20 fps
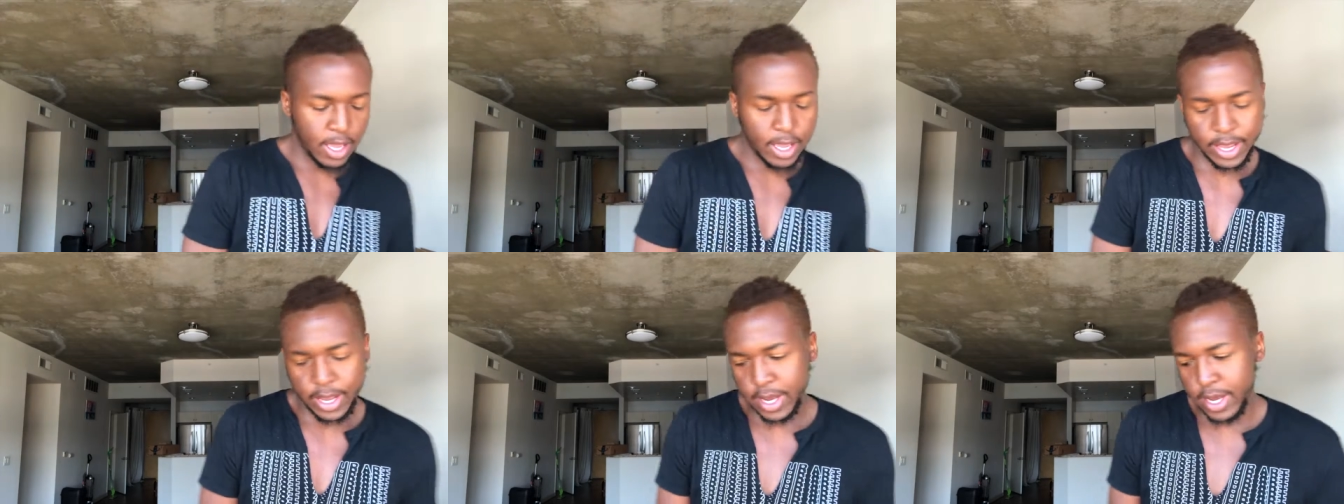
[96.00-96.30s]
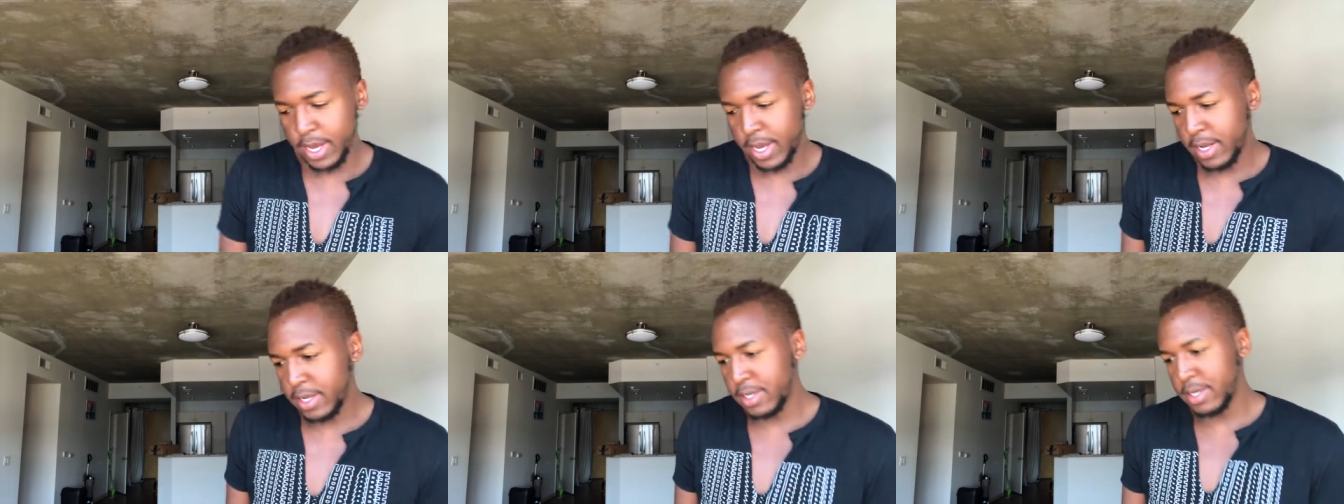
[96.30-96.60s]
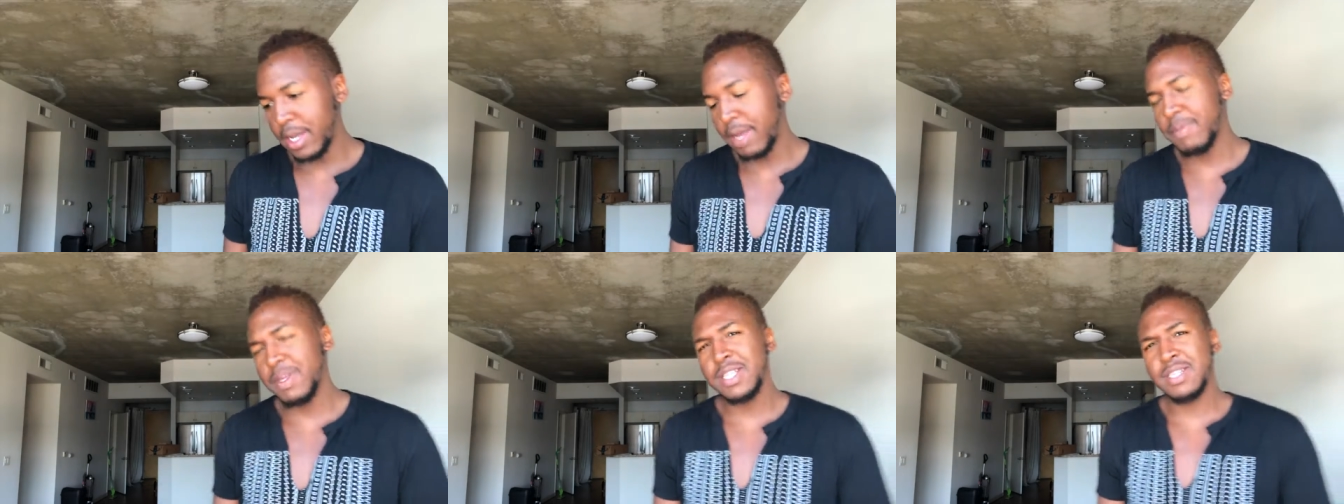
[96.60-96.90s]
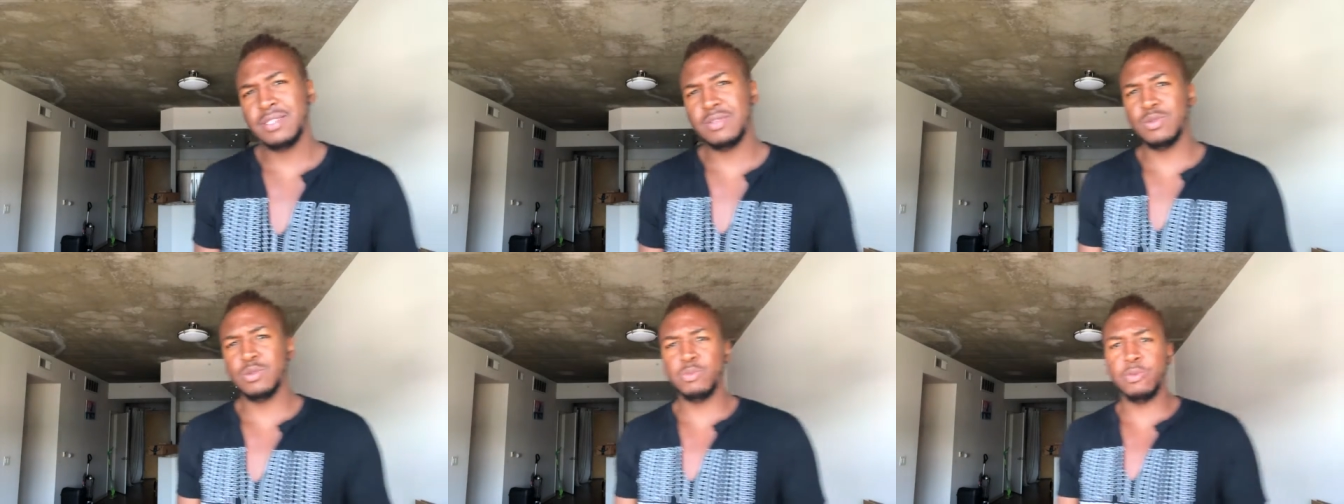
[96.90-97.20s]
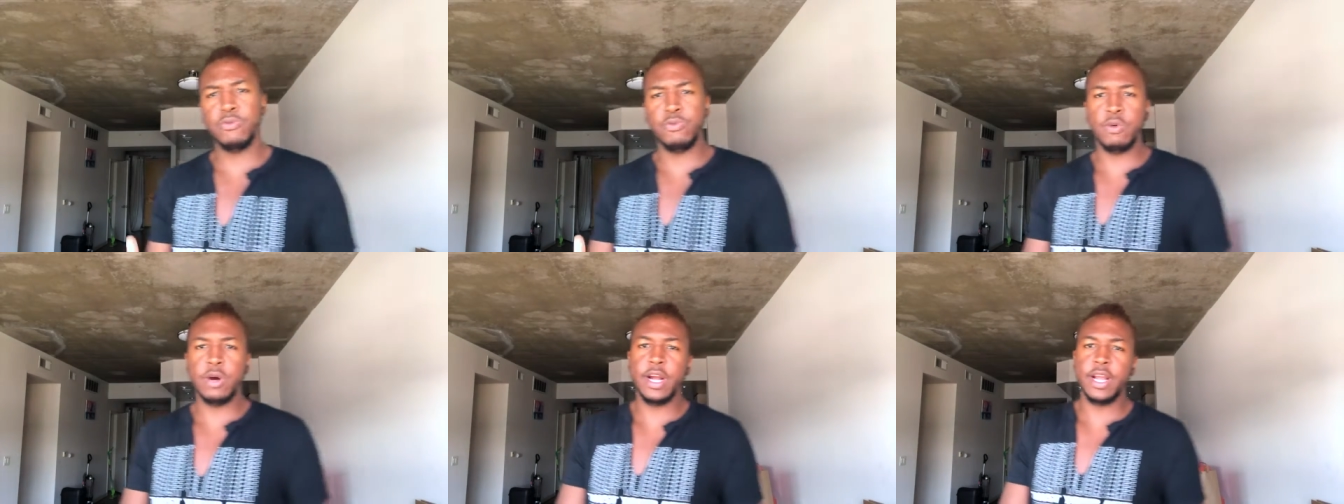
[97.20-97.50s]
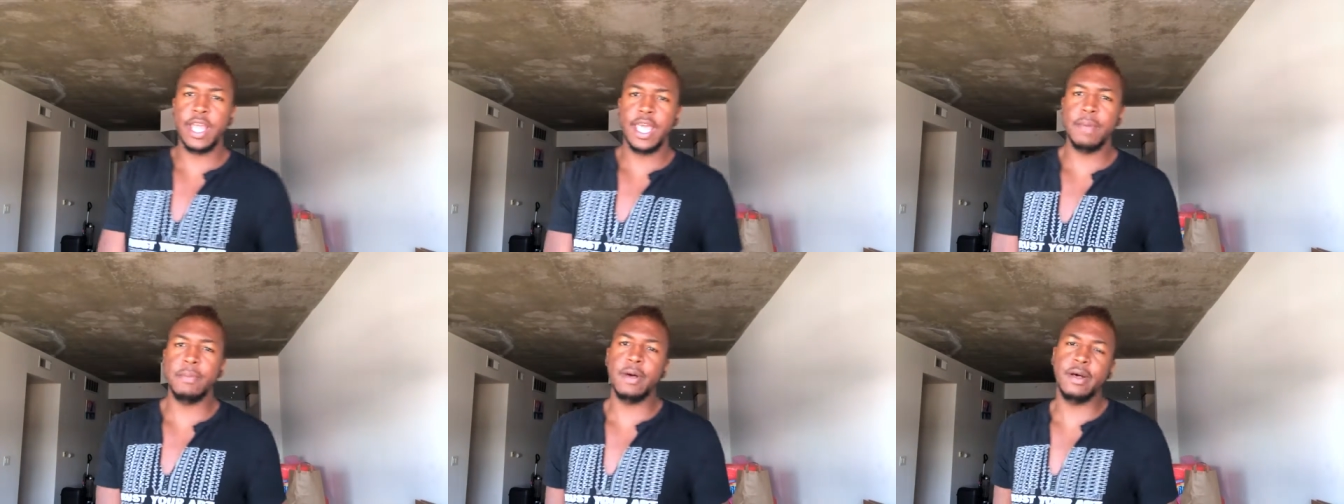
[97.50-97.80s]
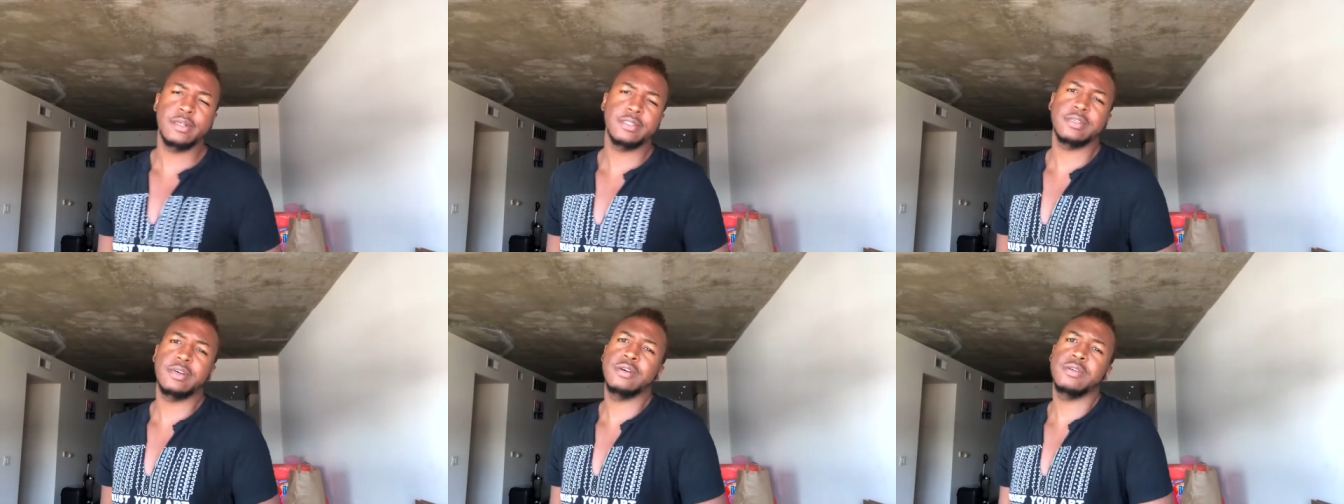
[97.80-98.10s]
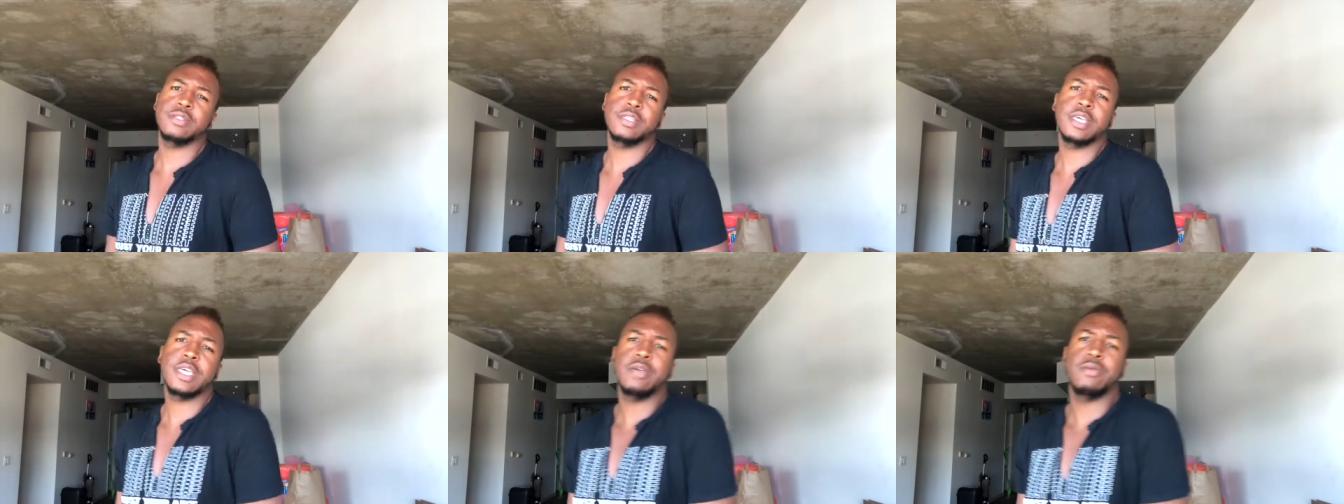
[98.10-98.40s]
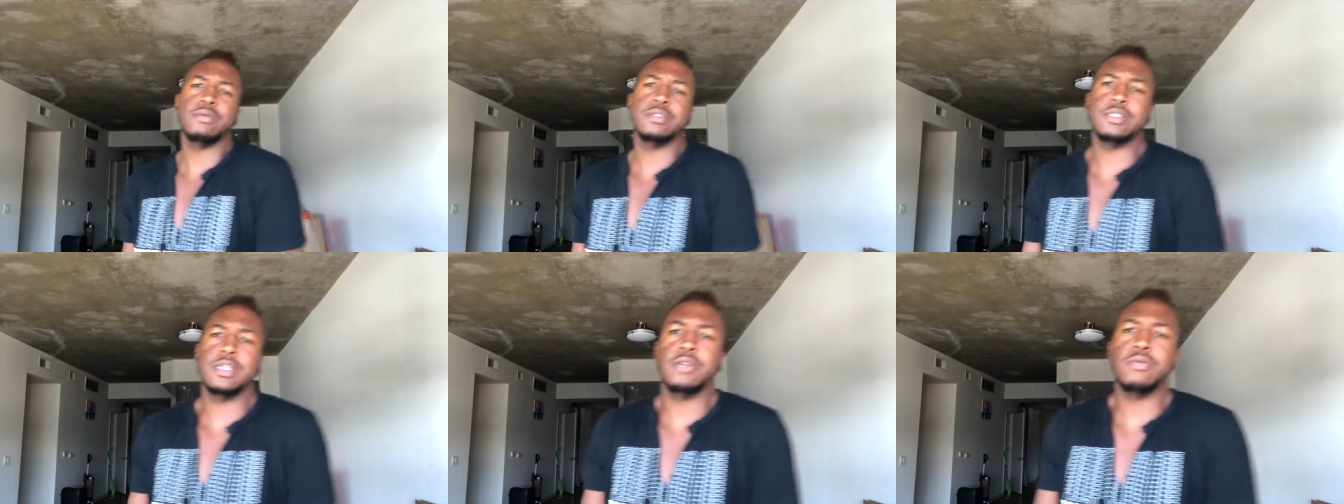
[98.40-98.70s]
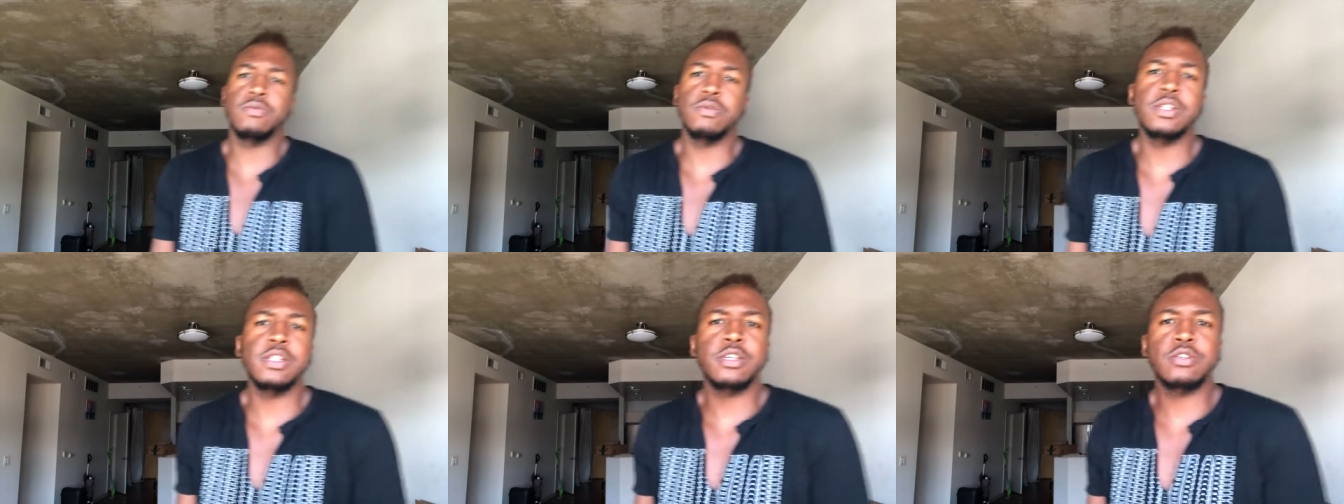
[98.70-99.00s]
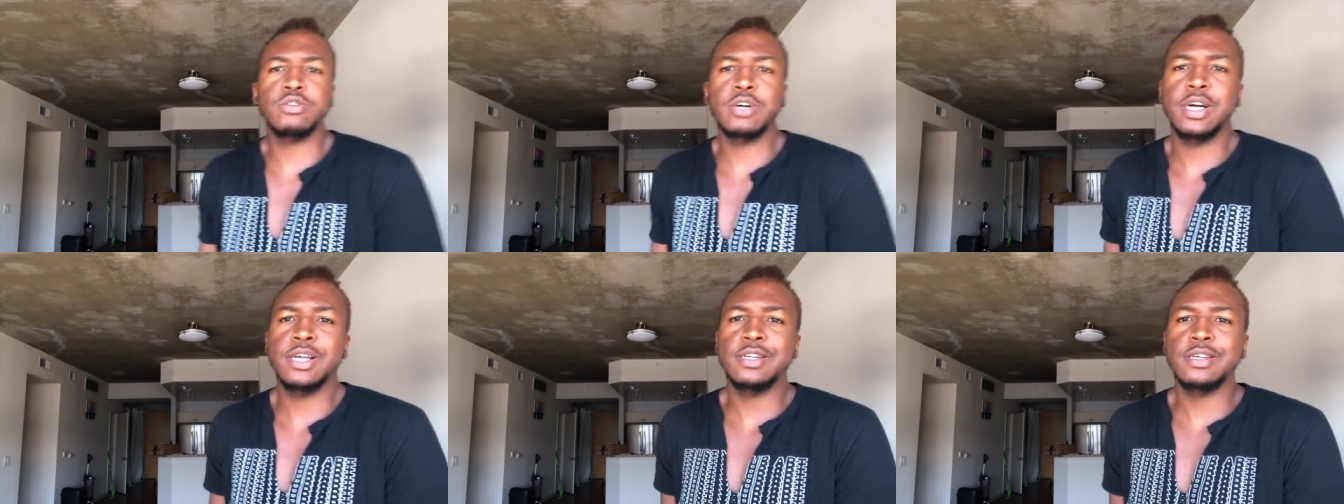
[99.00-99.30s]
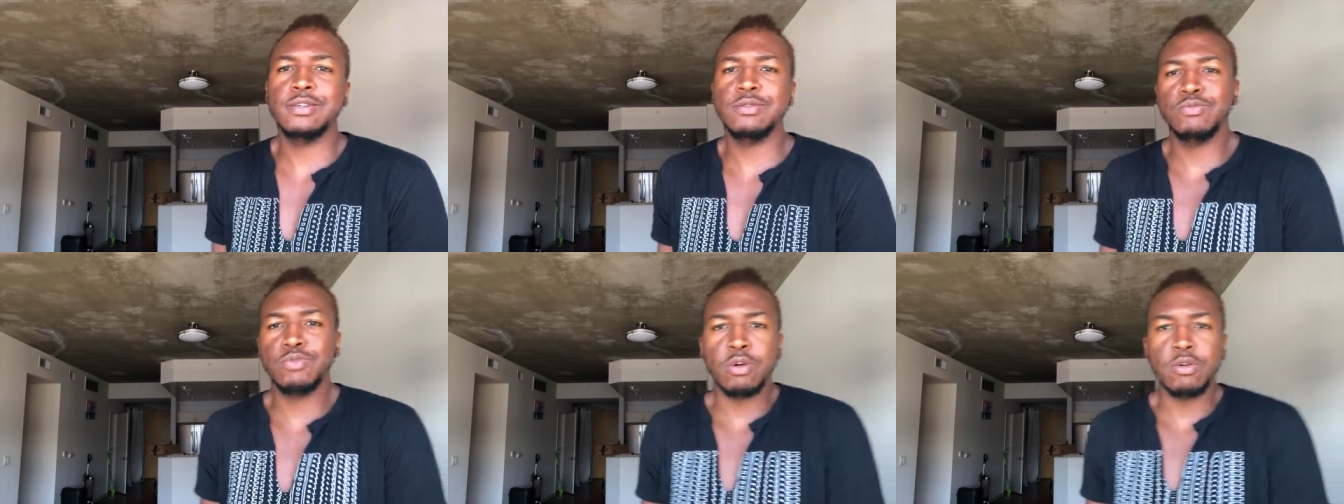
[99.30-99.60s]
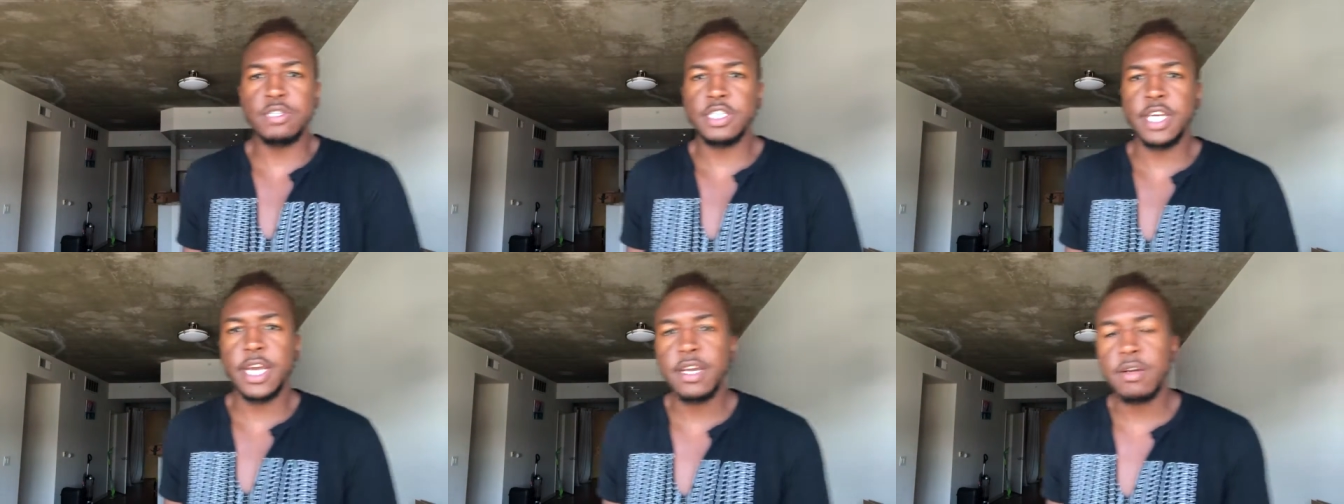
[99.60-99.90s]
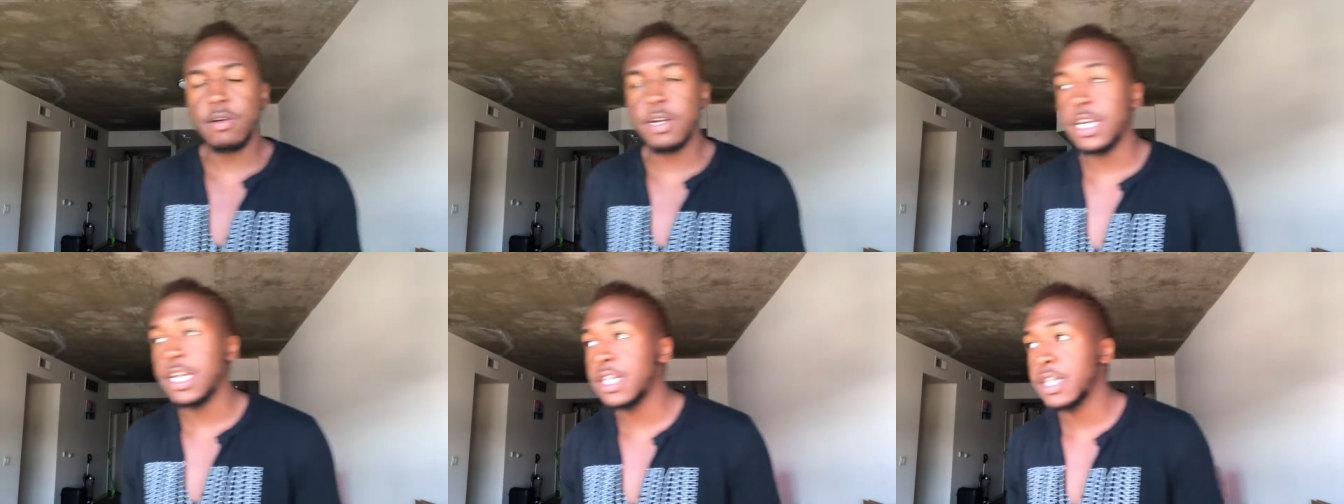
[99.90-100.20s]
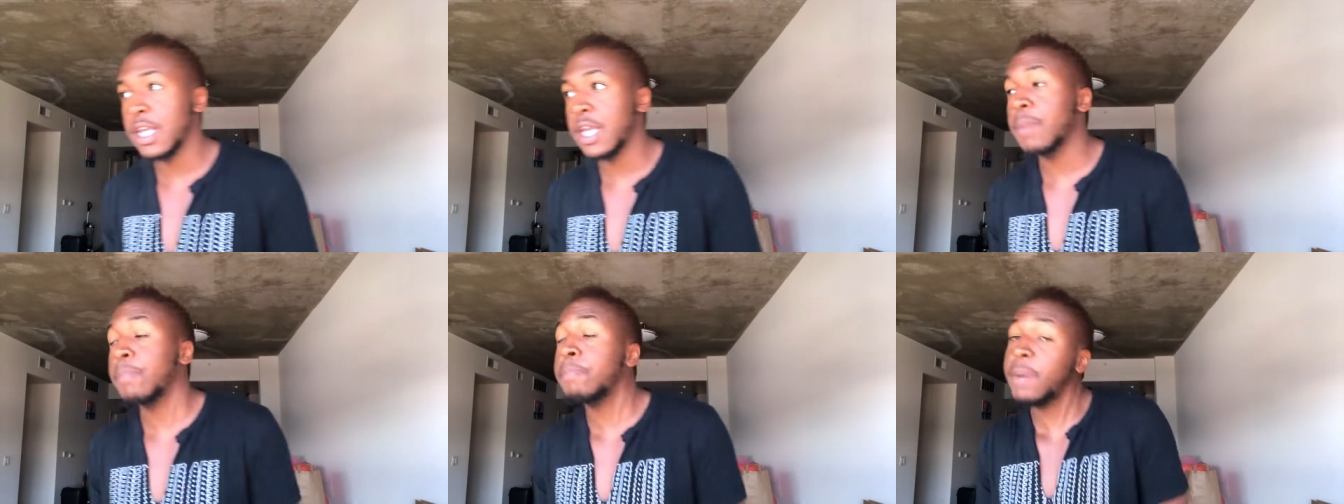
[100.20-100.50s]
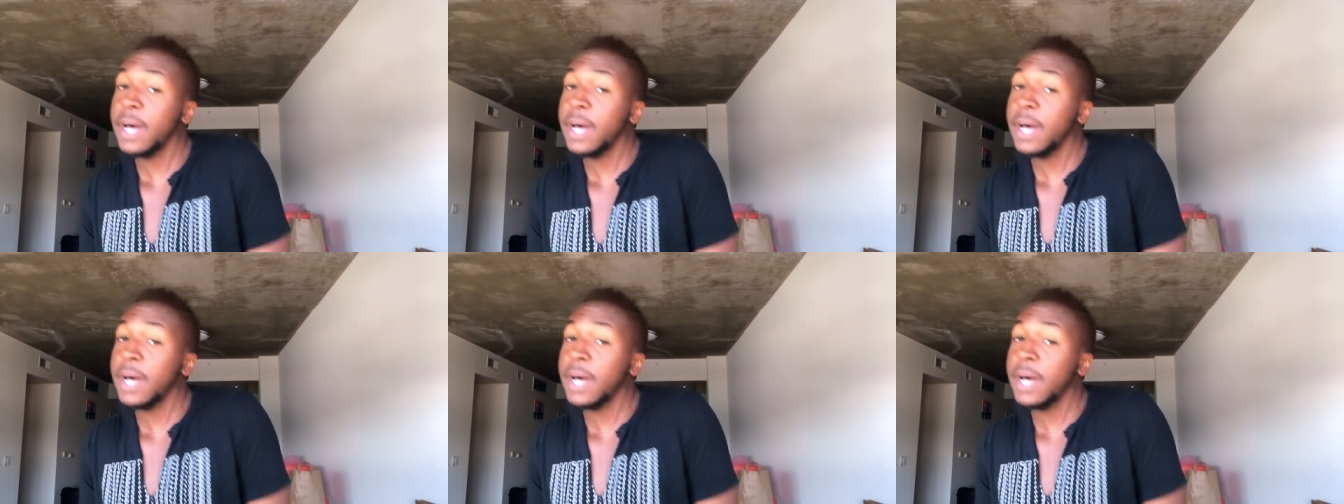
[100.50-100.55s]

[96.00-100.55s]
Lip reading: And I mean, this was before I came out, so I don't think he was like really trying to throw shade or anything.